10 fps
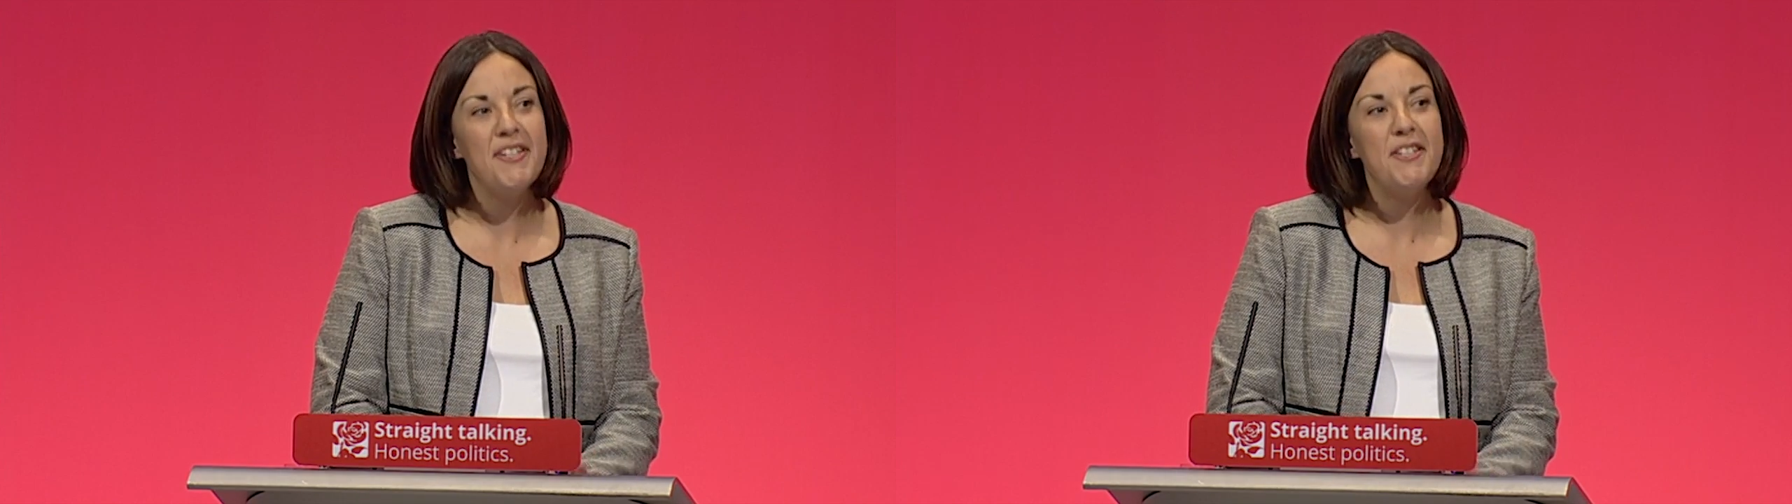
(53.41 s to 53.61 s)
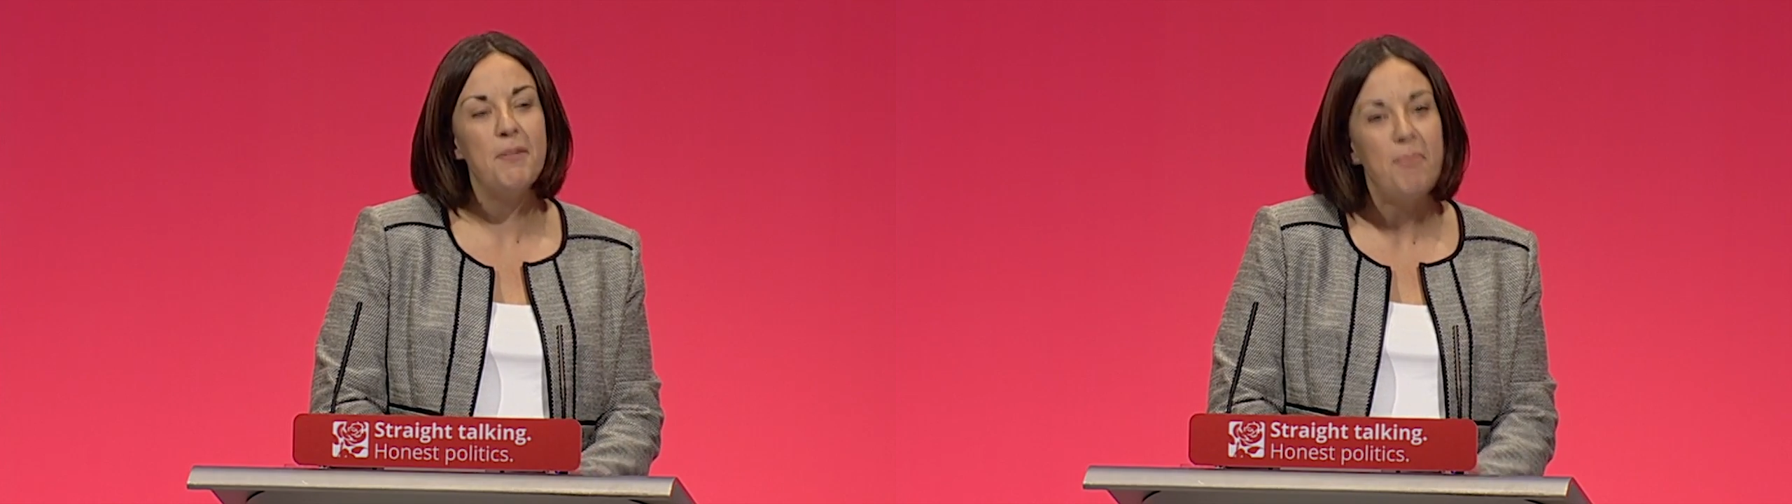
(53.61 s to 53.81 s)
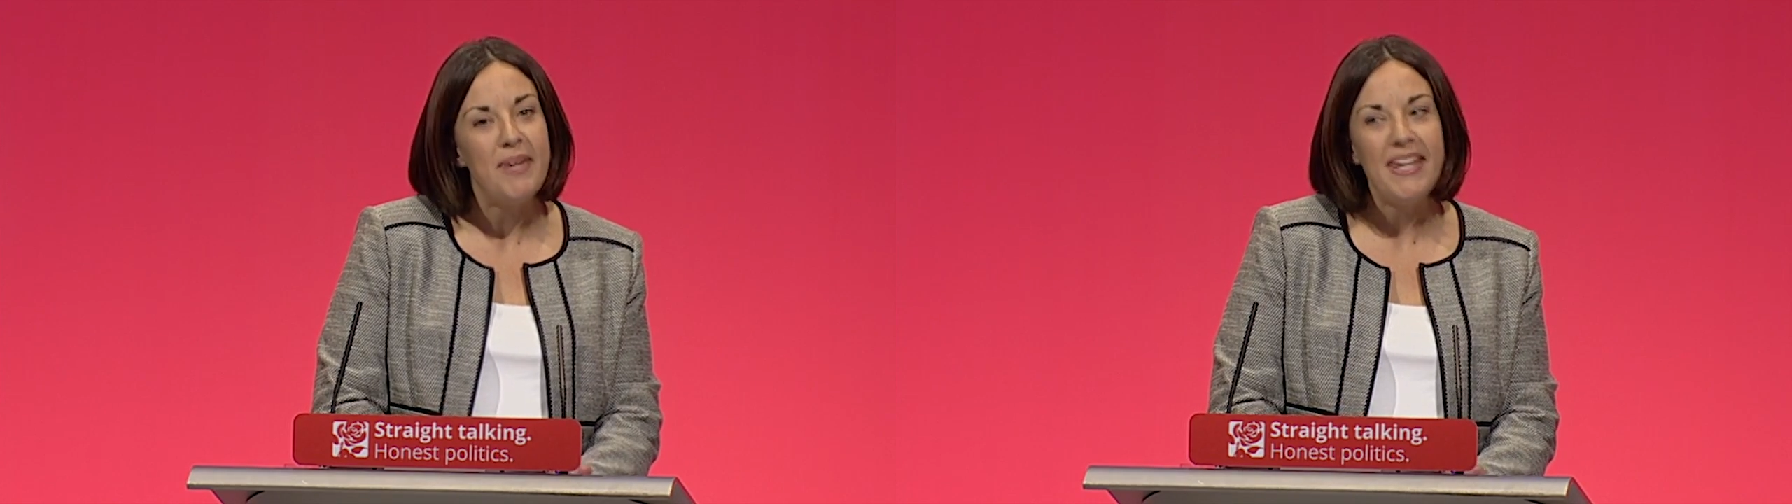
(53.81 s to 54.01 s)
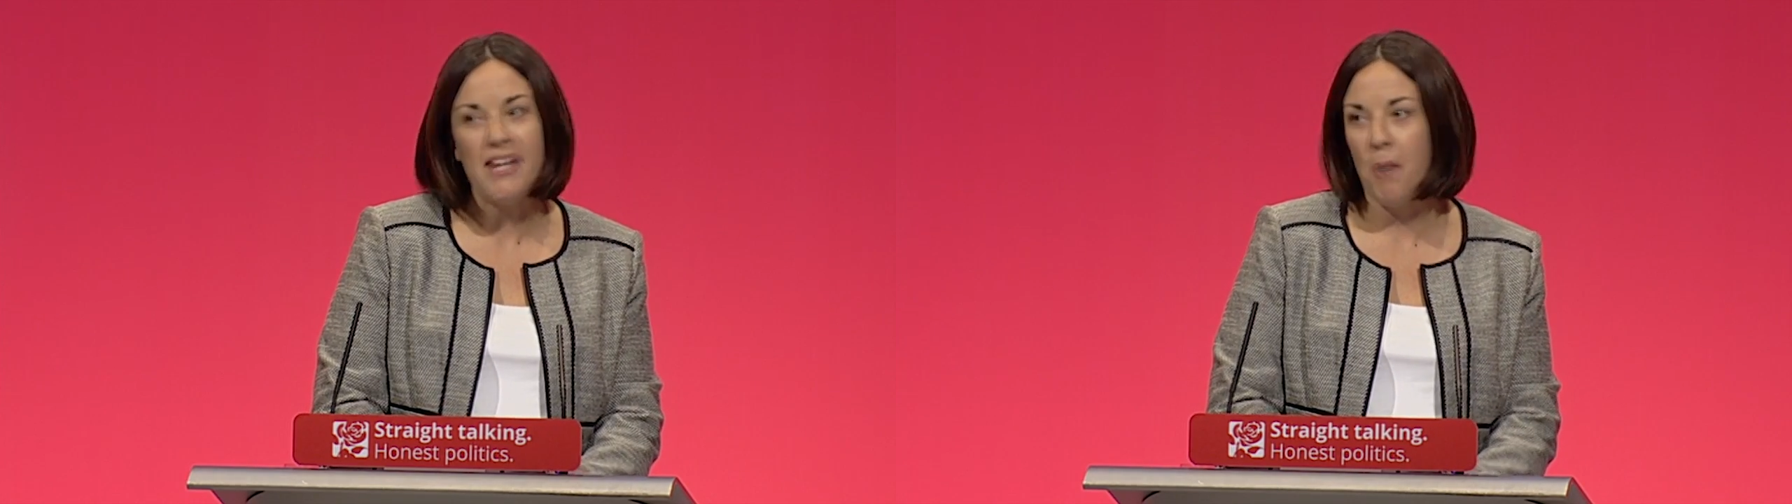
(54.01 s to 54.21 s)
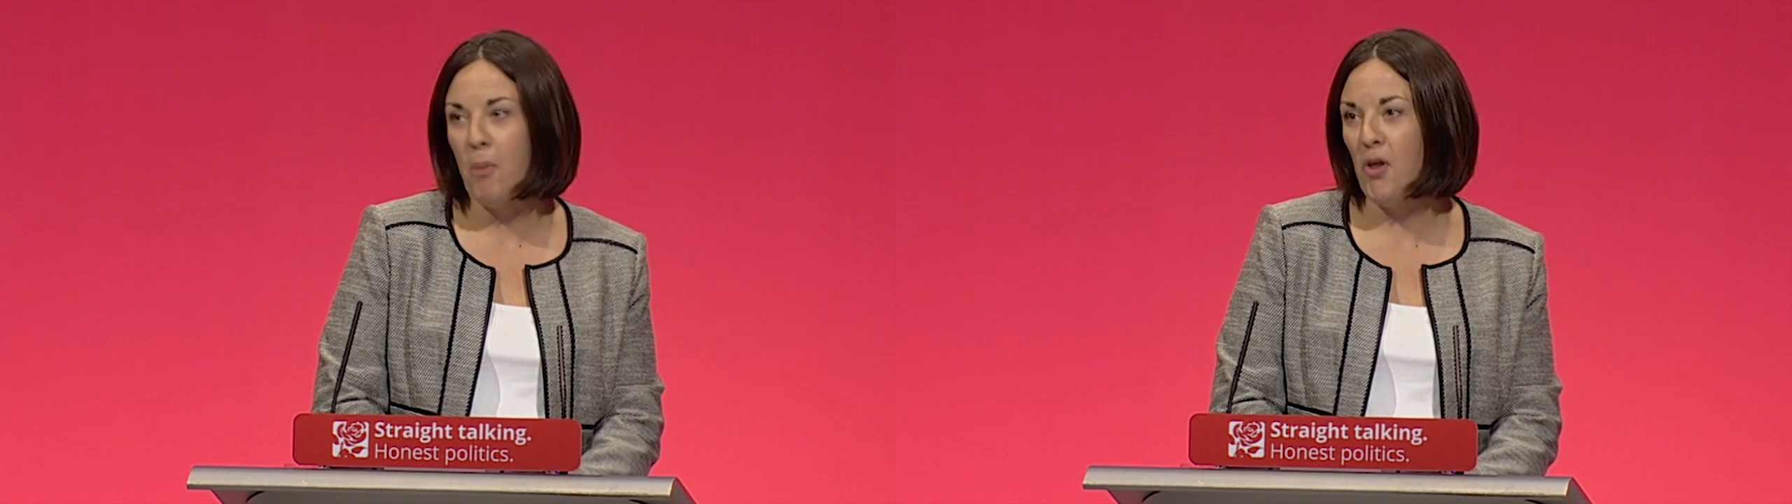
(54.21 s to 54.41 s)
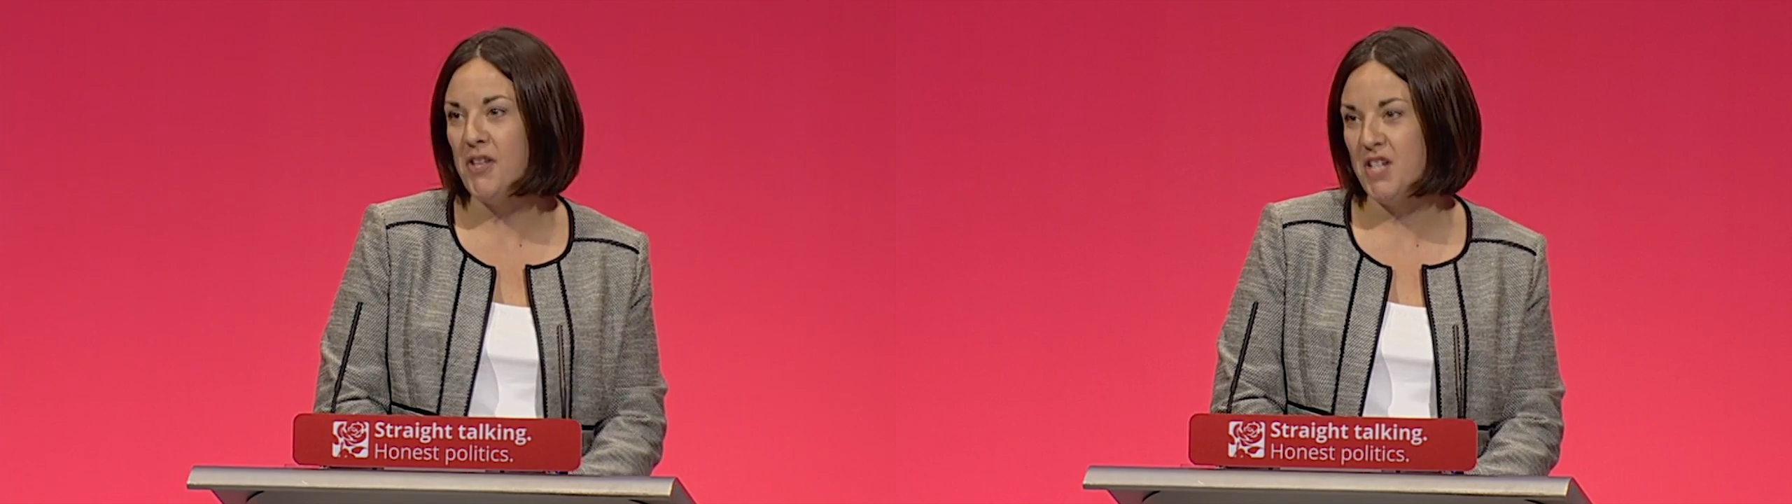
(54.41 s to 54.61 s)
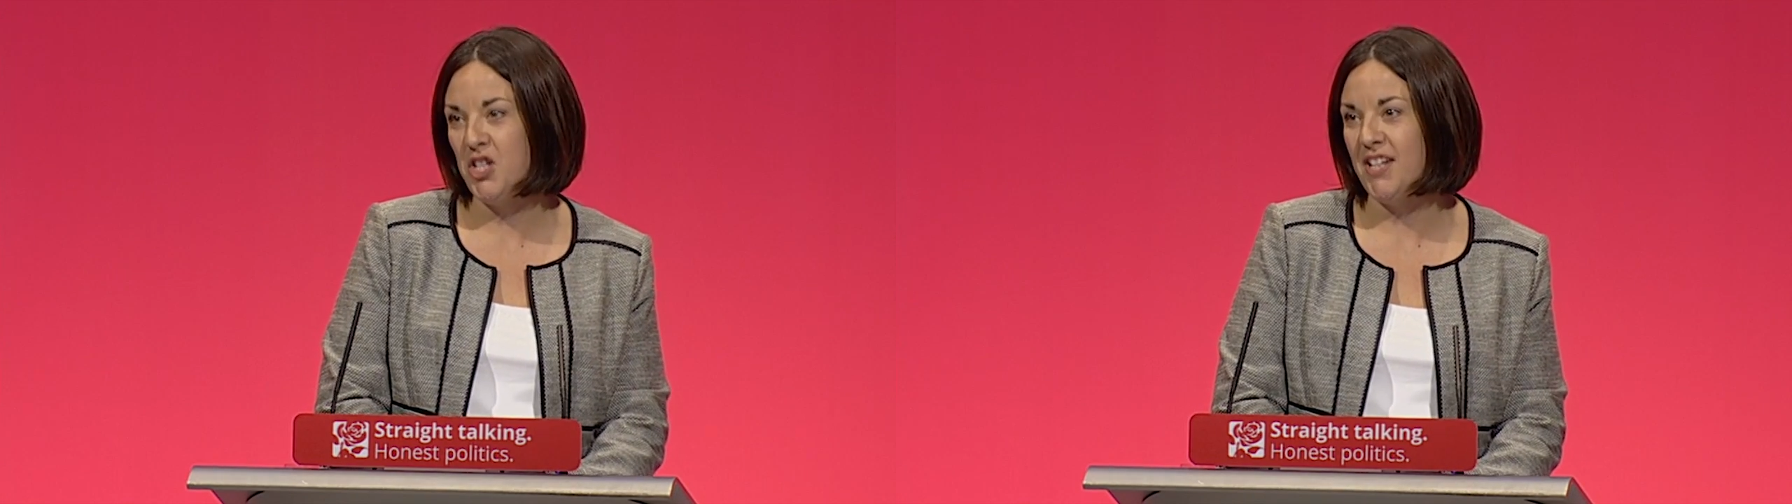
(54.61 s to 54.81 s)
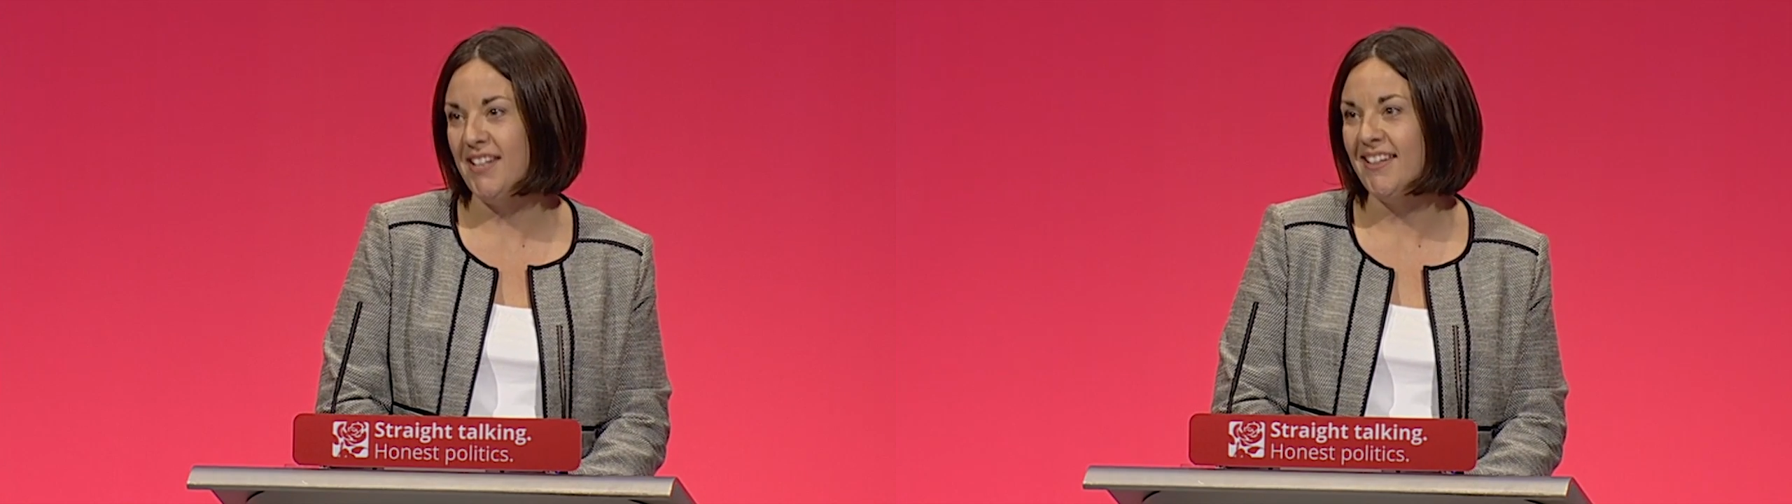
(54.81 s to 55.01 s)
to be a
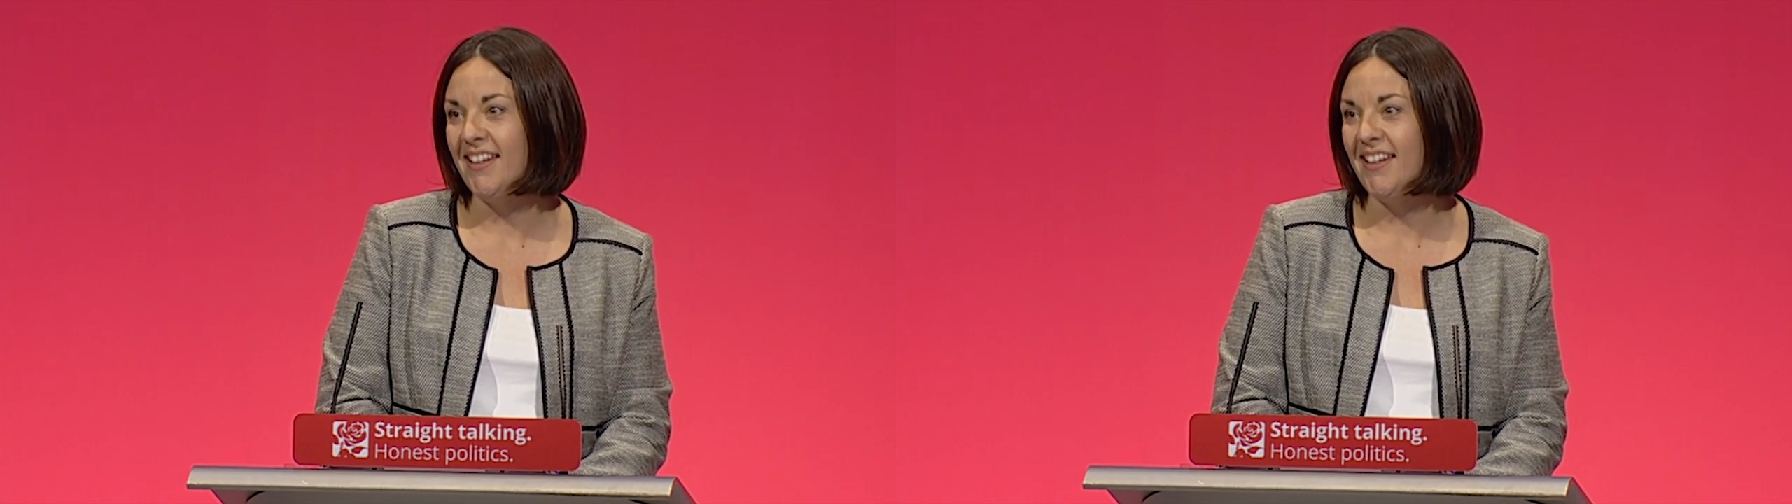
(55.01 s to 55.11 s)
politician.